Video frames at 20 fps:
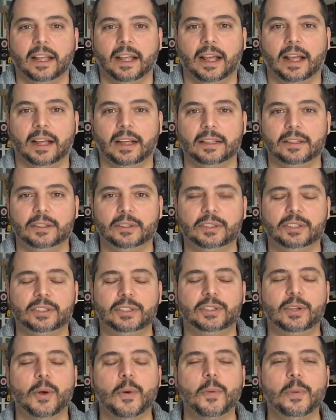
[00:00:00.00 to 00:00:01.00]
There's
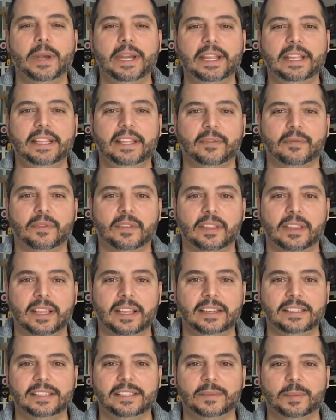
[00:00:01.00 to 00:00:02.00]
so many different
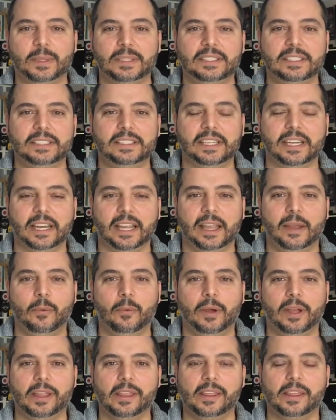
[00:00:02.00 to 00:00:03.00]
things, especially today
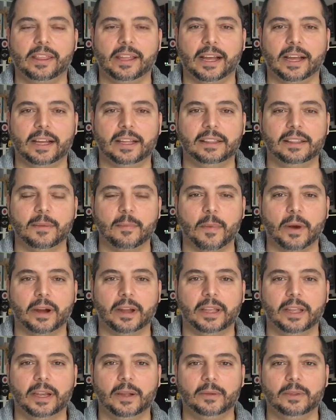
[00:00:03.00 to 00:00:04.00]
with the
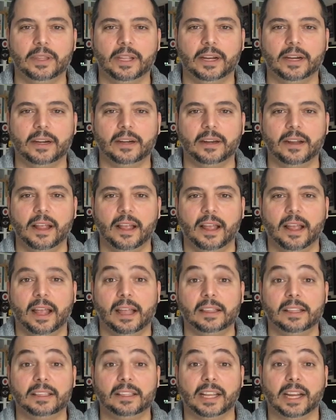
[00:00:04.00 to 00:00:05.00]
market out there
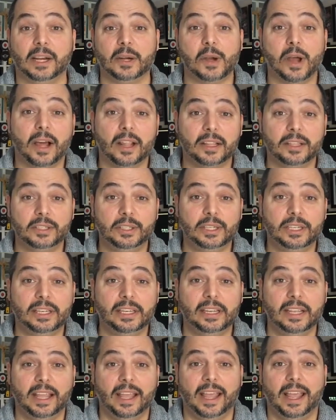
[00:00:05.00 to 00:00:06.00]
and the
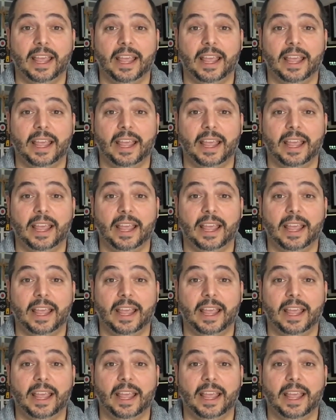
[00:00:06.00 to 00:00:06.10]
technology.